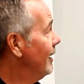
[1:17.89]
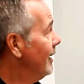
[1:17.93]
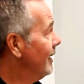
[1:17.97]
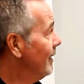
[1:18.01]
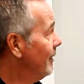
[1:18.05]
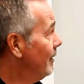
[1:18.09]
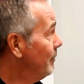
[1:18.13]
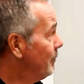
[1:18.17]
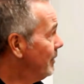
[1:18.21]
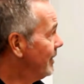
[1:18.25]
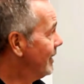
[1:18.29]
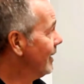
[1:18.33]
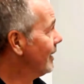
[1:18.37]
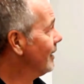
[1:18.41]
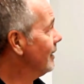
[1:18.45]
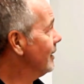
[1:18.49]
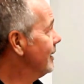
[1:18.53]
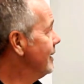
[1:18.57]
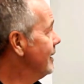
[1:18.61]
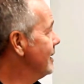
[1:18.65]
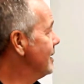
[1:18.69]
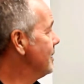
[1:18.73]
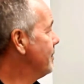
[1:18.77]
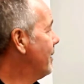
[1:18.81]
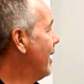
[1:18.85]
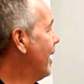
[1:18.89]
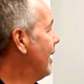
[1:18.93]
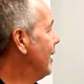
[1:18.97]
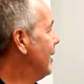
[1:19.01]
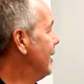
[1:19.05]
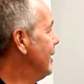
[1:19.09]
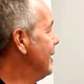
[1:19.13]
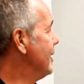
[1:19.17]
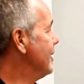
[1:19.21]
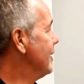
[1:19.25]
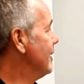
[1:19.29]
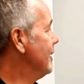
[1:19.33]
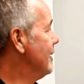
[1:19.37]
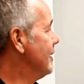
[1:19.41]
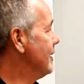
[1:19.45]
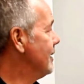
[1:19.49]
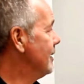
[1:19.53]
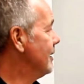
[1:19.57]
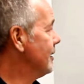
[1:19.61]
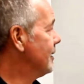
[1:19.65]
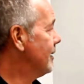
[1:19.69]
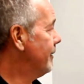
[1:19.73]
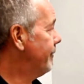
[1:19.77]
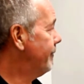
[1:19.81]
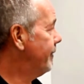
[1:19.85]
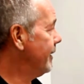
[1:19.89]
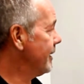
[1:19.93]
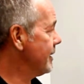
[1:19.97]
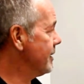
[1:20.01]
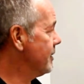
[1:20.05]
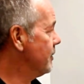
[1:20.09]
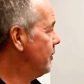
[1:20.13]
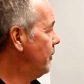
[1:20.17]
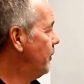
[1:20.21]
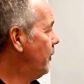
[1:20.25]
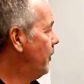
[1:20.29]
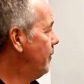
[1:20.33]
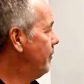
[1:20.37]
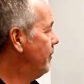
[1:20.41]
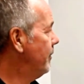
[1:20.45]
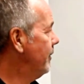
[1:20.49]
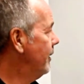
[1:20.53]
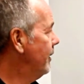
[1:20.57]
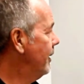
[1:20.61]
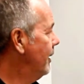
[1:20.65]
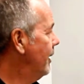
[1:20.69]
and particularly SmartLease, is it's a fixed term.